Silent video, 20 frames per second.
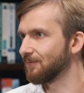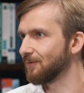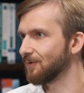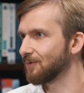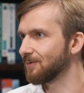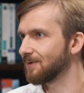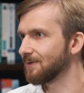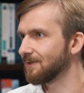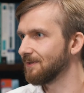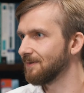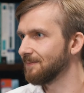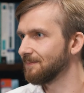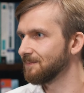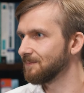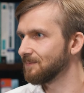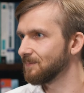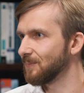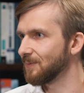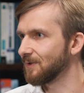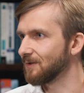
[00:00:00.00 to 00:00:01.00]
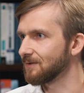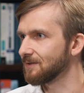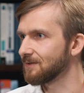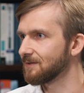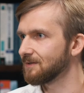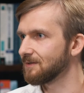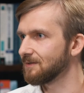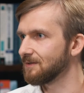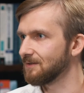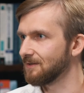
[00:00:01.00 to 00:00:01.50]
forward,
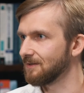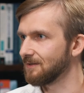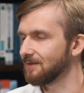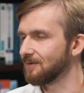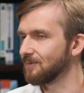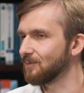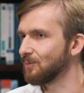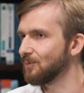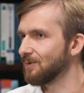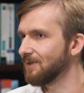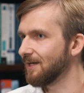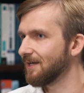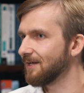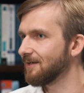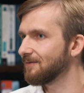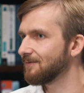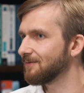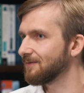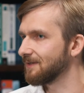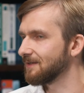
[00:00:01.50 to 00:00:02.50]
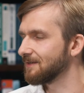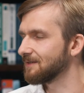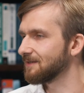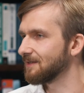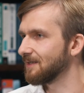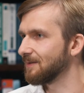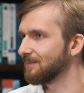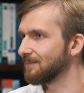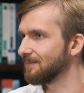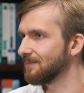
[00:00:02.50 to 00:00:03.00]
because we have the
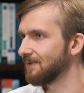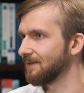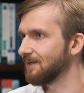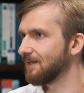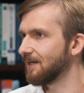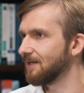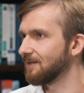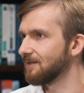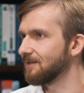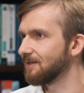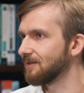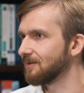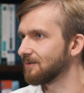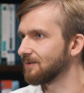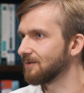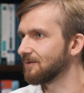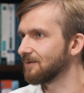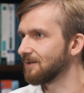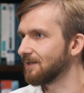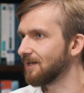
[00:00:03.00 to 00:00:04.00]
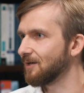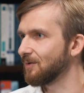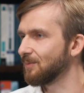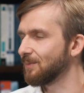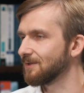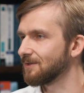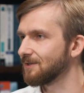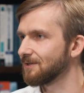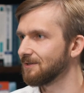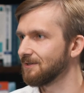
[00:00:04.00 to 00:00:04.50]
same idea on how
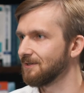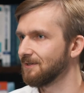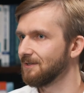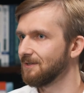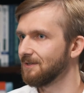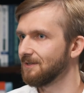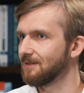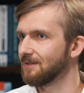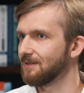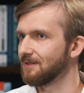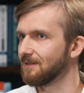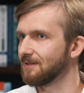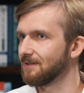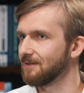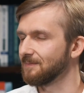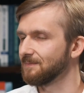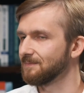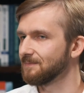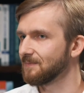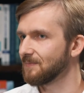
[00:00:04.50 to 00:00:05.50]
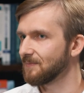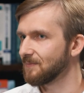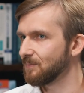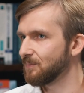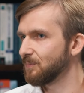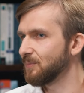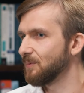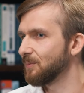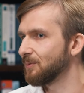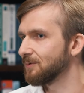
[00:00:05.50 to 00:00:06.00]
much
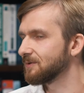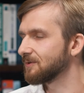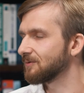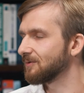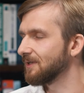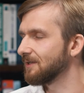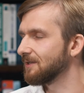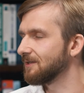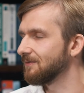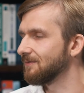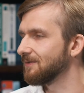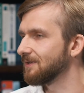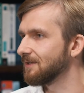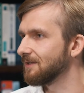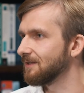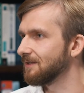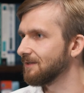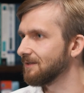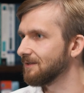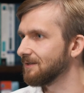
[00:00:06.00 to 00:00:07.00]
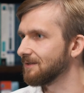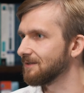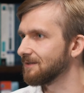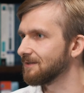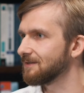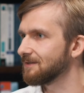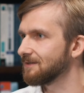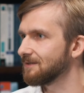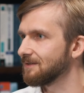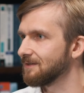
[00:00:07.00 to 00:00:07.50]
people's creativity
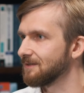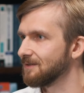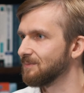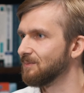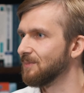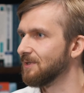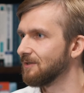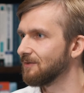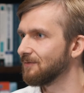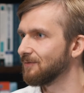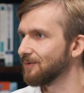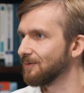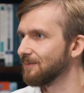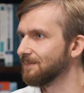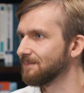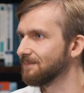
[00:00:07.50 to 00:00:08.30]
is meaningful